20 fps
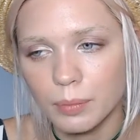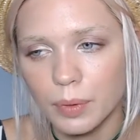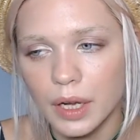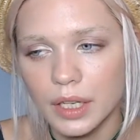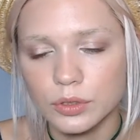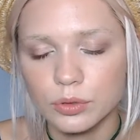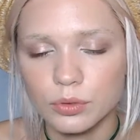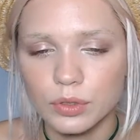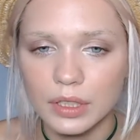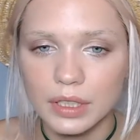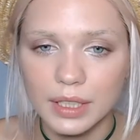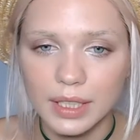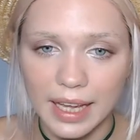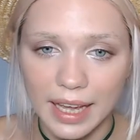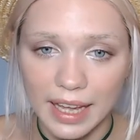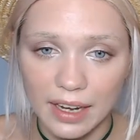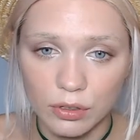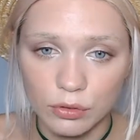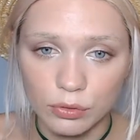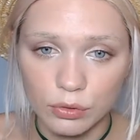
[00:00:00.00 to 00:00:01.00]
but really
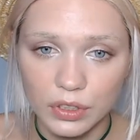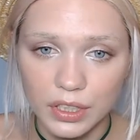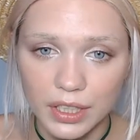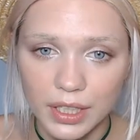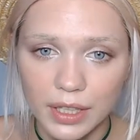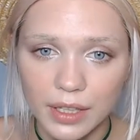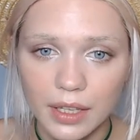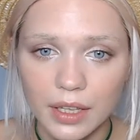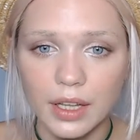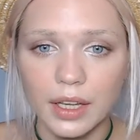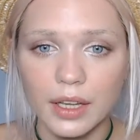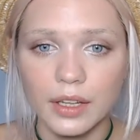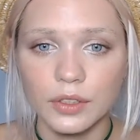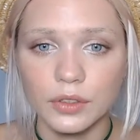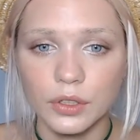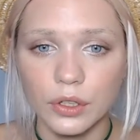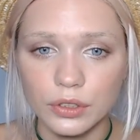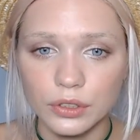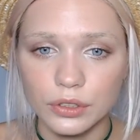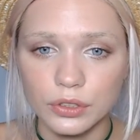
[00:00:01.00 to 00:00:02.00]
carefully,
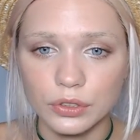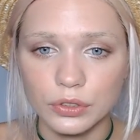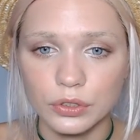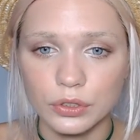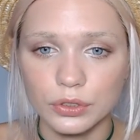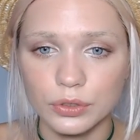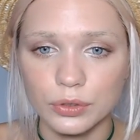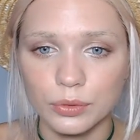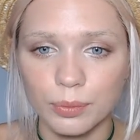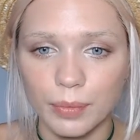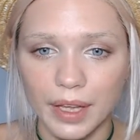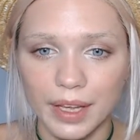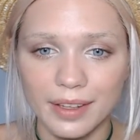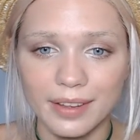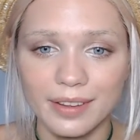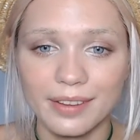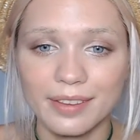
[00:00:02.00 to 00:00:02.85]
not to make